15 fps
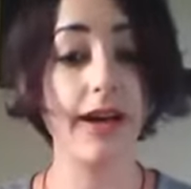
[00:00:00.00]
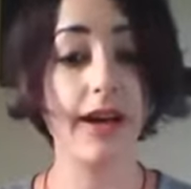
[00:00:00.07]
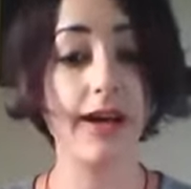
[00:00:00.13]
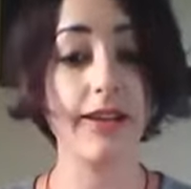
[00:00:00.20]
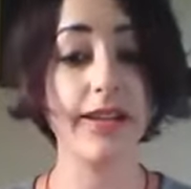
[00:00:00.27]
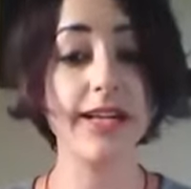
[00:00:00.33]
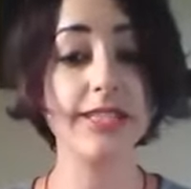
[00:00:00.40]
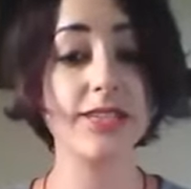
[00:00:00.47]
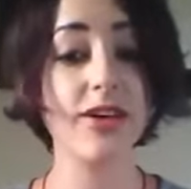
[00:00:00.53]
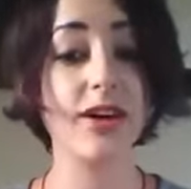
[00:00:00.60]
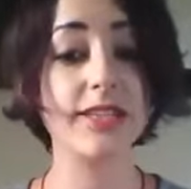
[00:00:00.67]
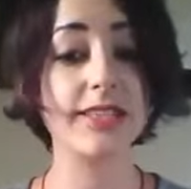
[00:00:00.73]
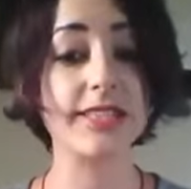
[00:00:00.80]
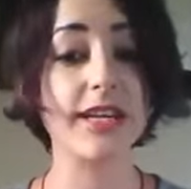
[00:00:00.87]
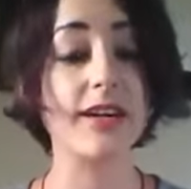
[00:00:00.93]
Elias
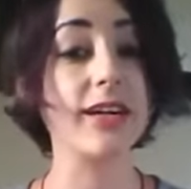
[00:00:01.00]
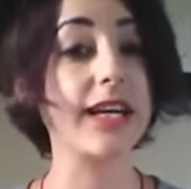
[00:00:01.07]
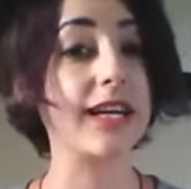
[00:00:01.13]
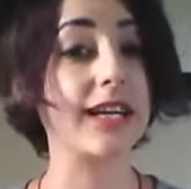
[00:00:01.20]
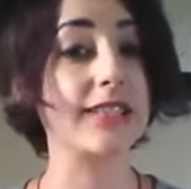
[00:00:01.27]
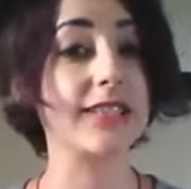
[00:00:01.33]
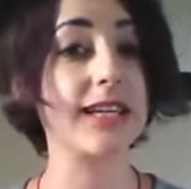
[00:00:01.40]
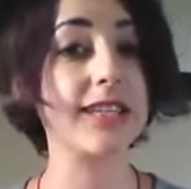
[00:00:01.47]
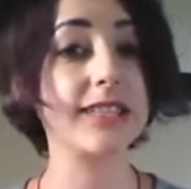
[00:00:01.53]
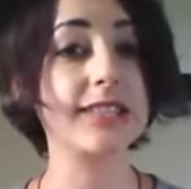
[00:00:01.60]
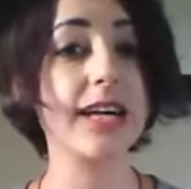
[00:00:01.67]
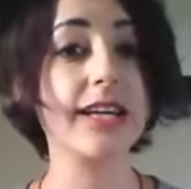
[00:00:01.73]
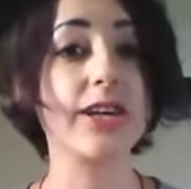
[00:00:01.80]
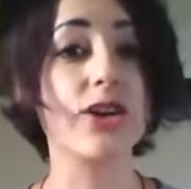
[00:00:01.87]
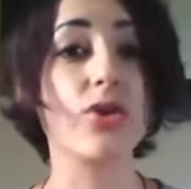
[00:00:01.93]
Lonsdale, he does
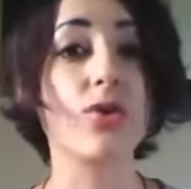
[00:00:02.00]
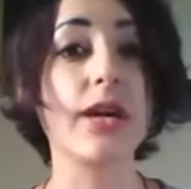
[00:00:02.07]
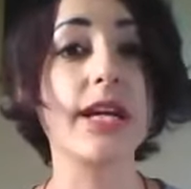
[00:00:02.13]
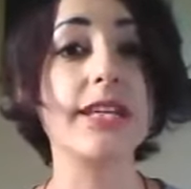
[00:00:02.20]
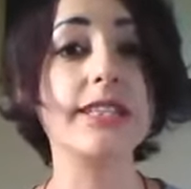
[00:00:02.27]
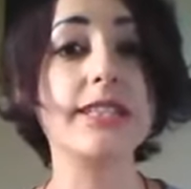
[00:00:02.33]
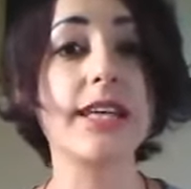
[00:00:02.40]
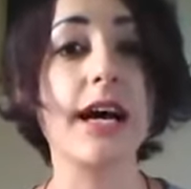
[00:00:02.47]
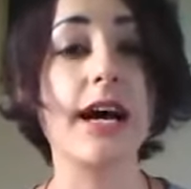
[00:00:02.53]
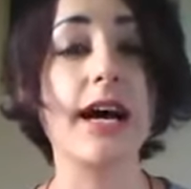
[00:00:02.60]
Inside Degrees.